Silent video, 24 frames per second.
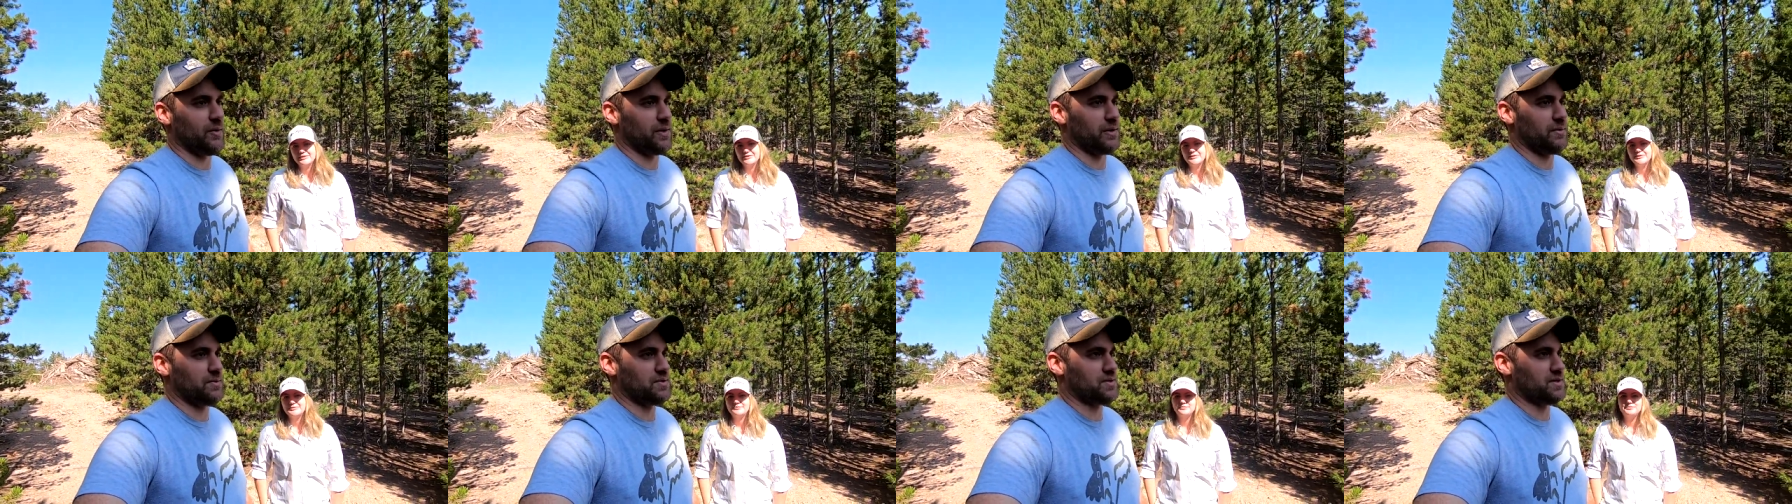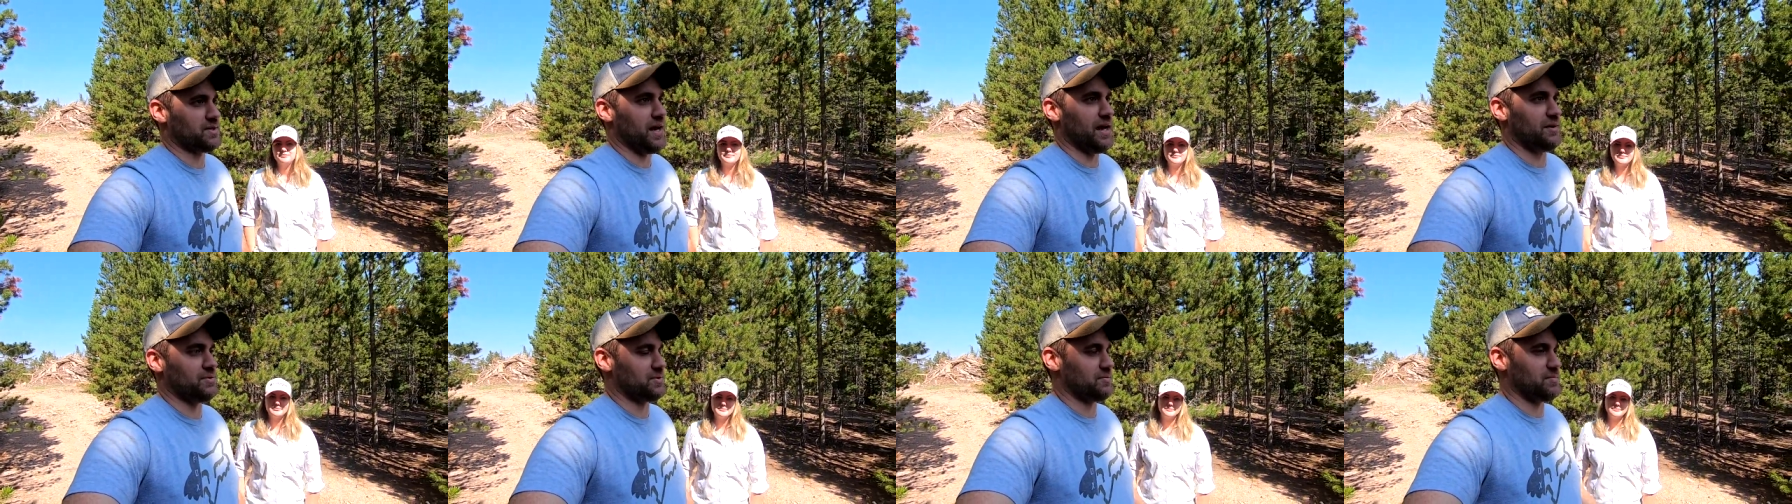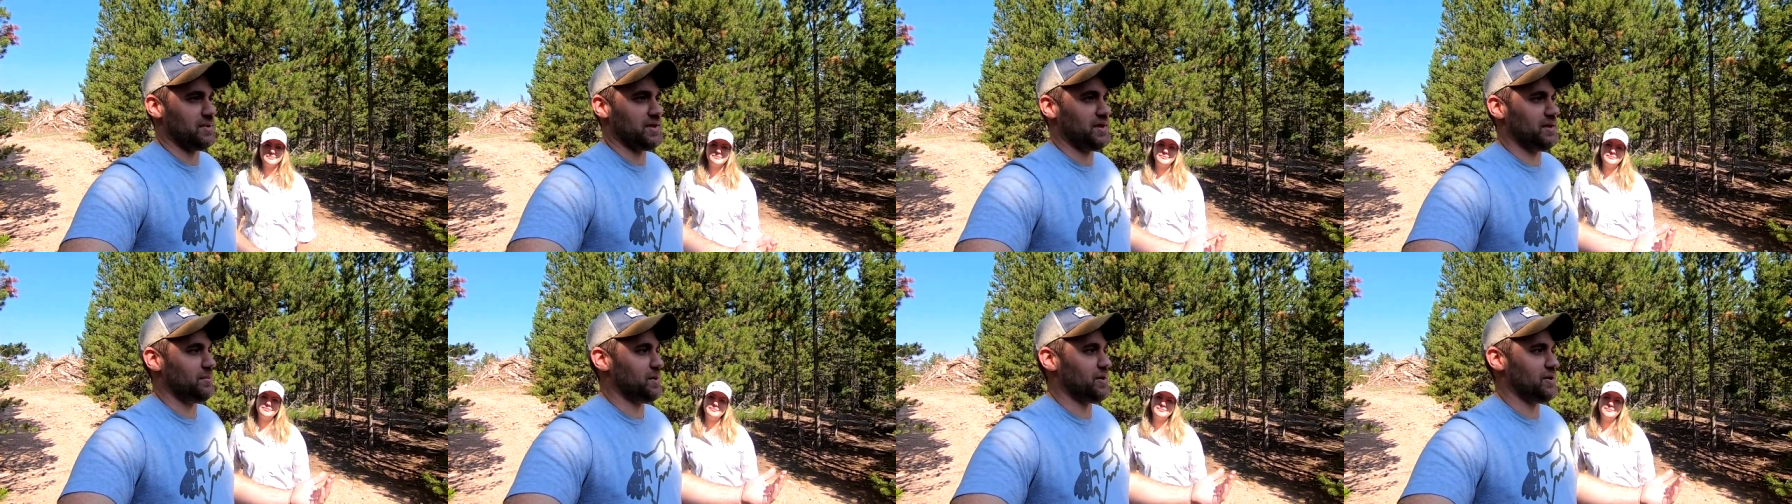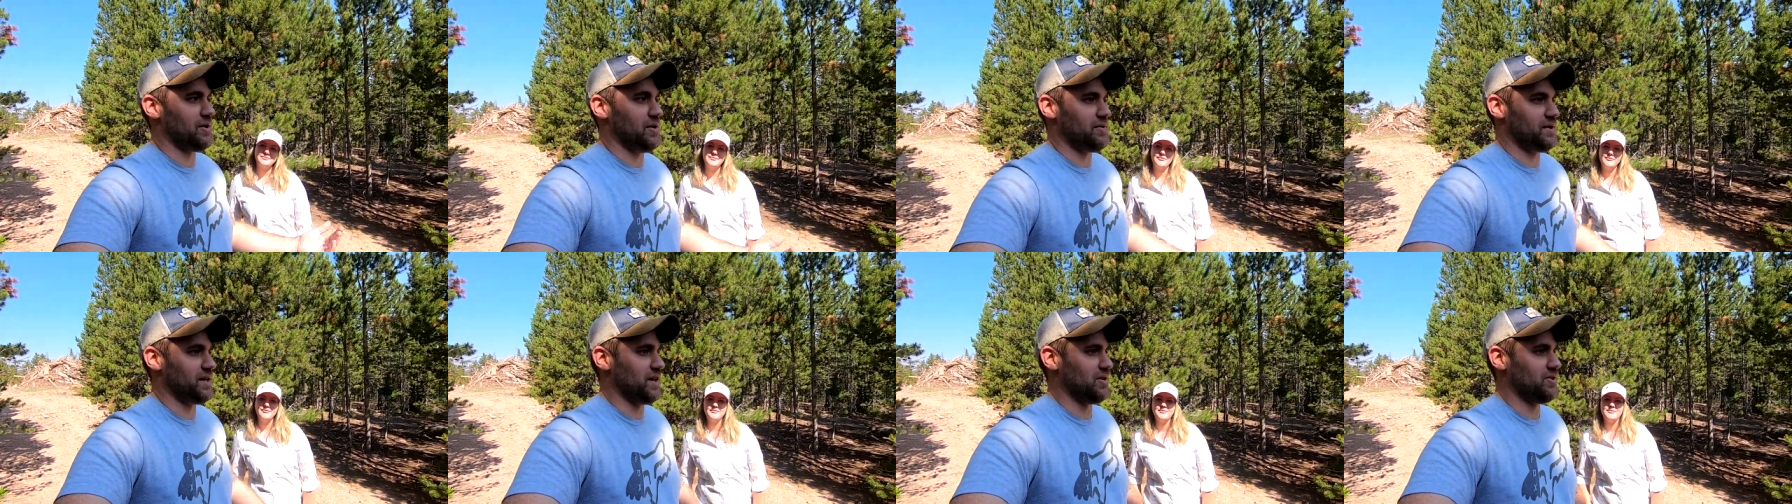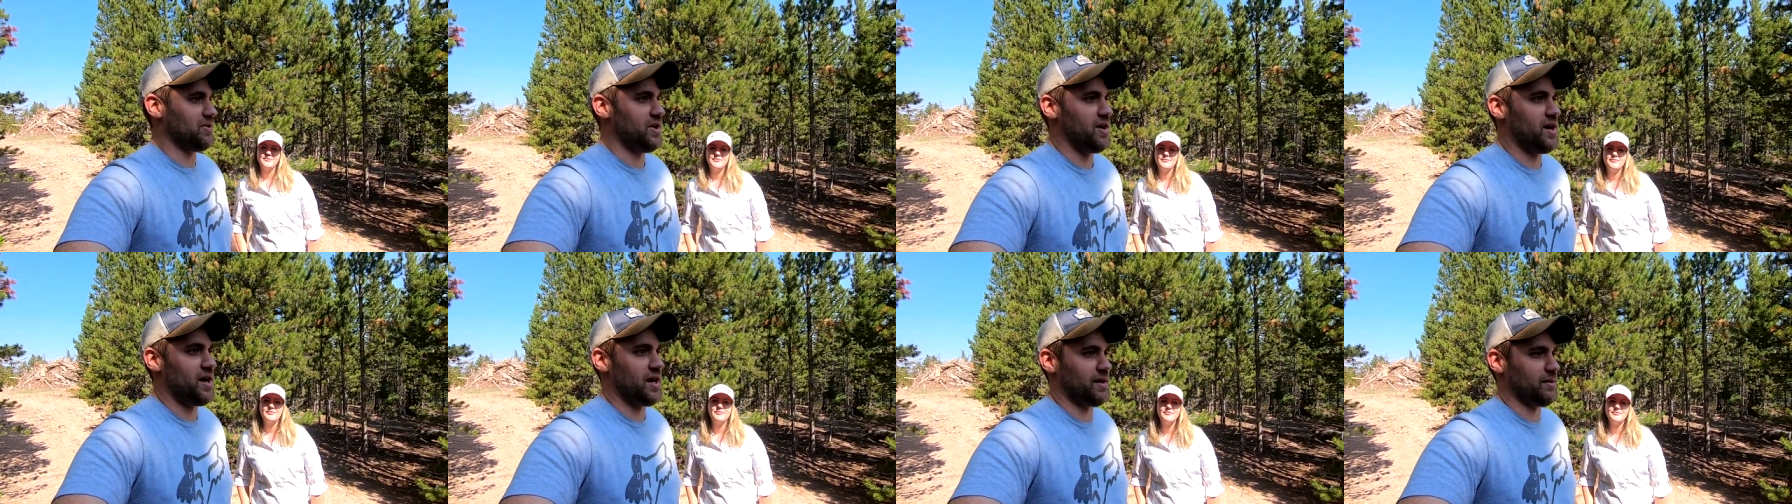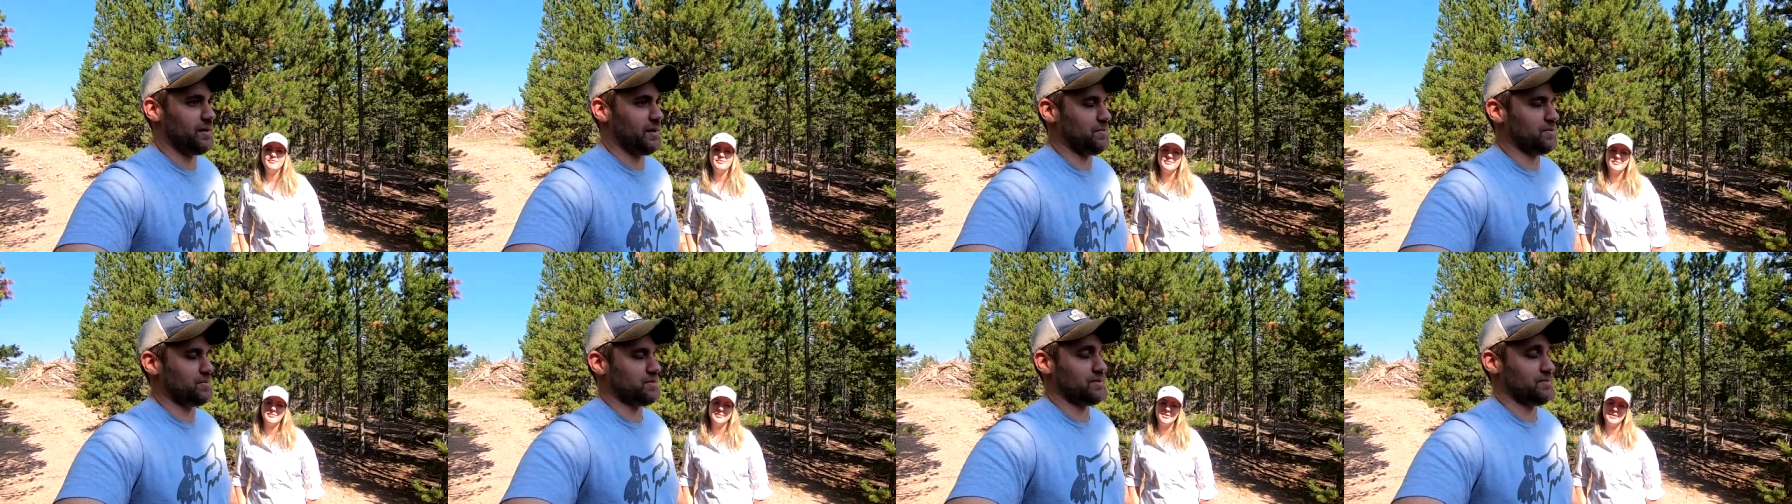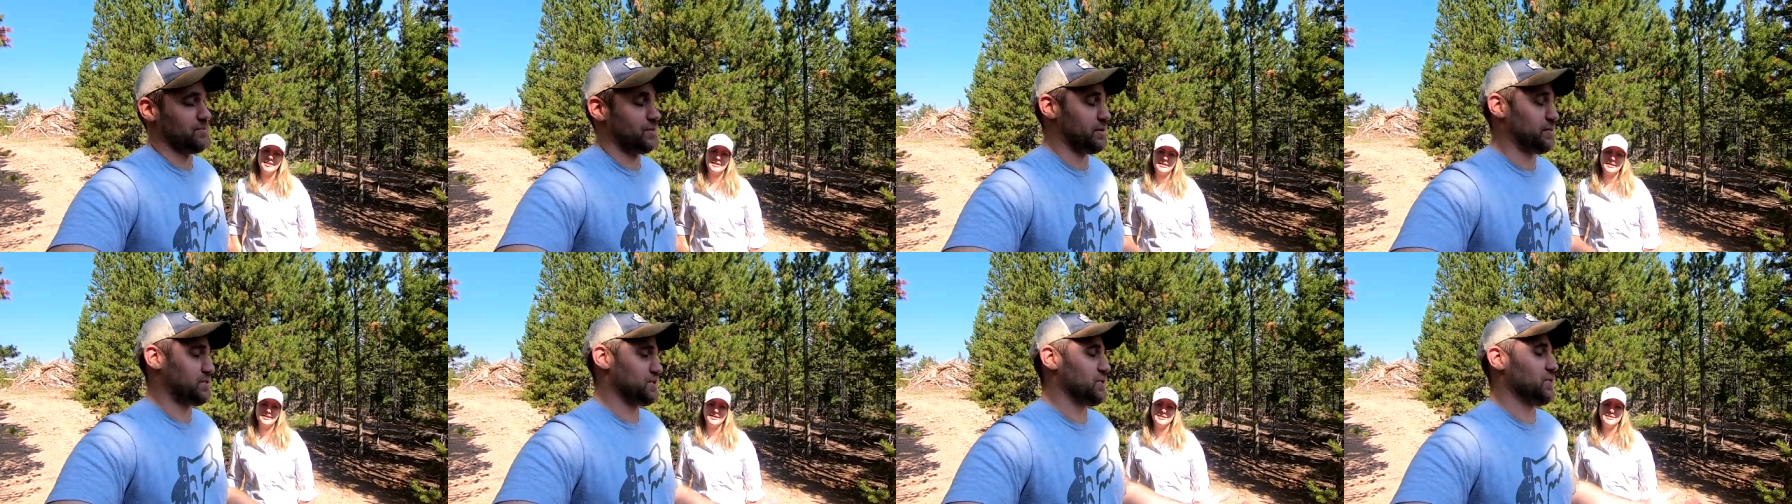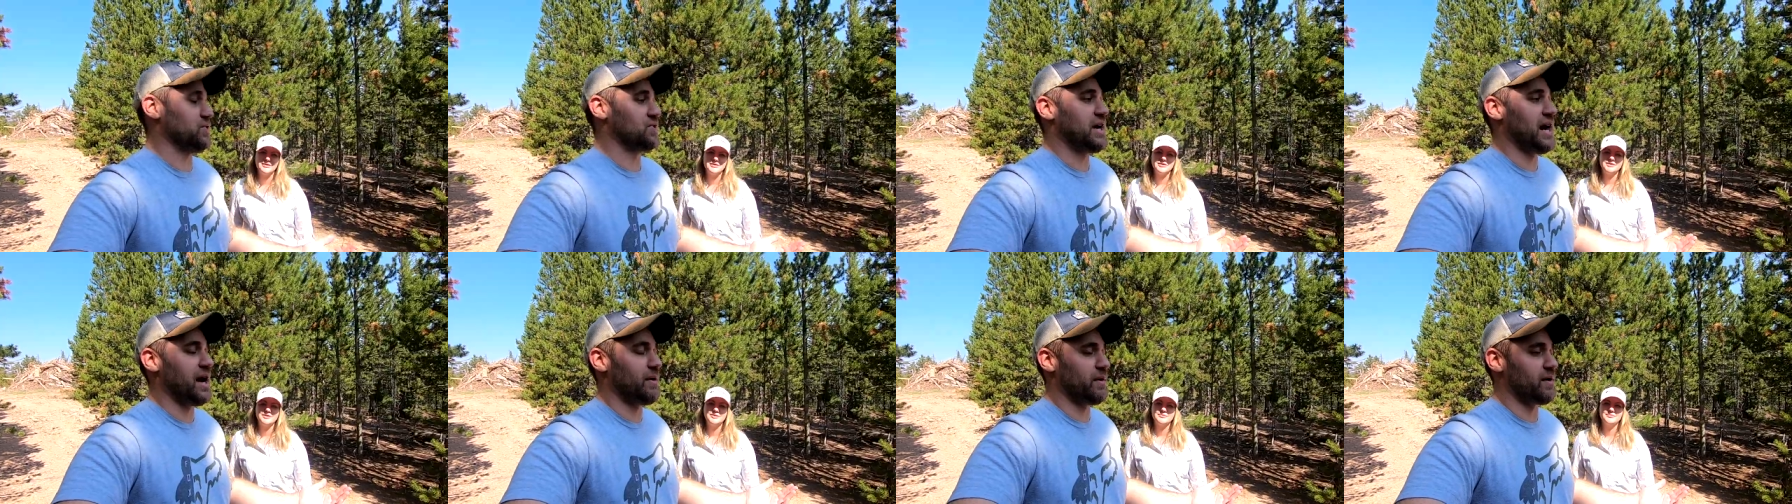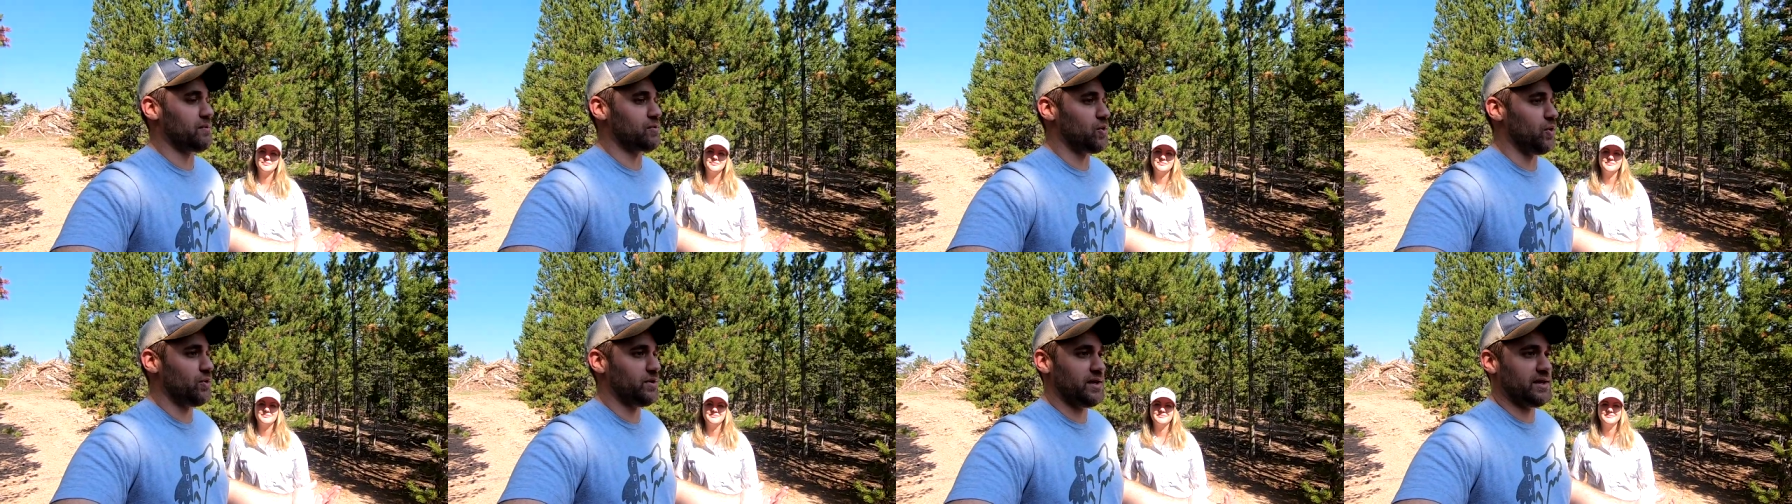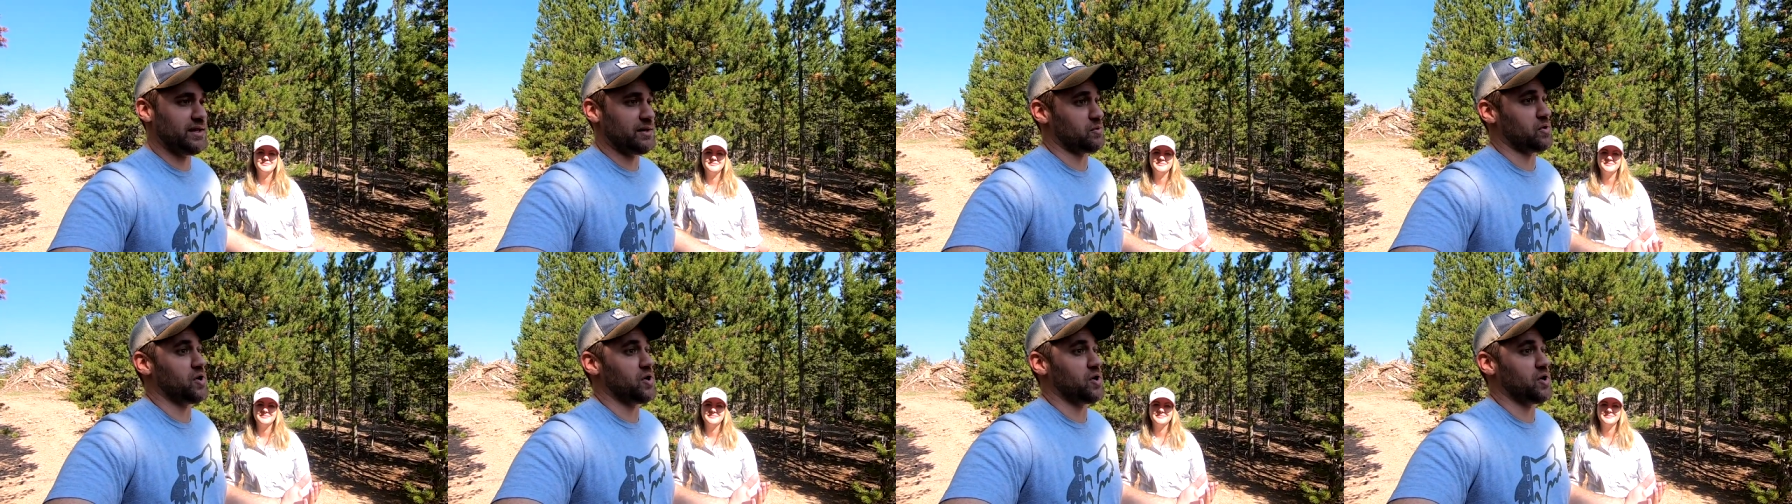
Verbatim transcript: it was just I was gonna be thinking about it all night long, and it was we were so tired we rolled in there.